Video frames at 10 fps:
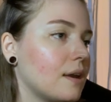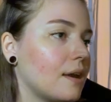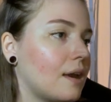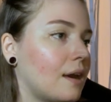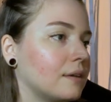
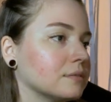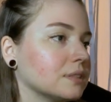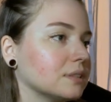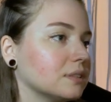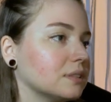And
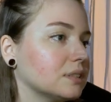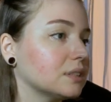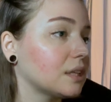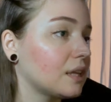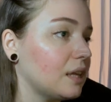
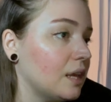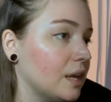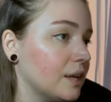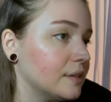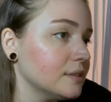
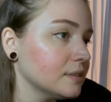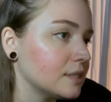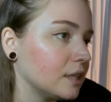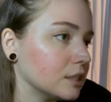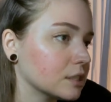here,
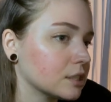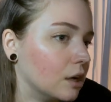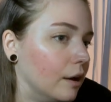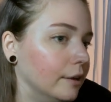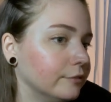the little
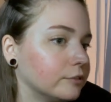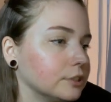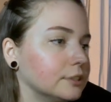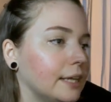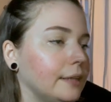star for
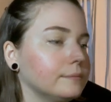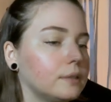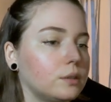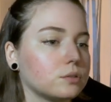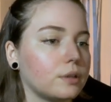today,
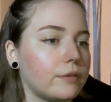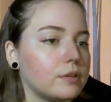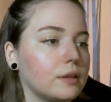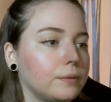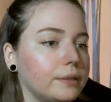I also have
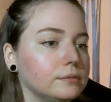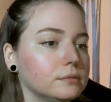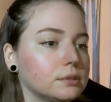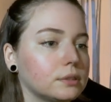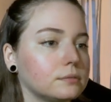it down here,
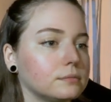so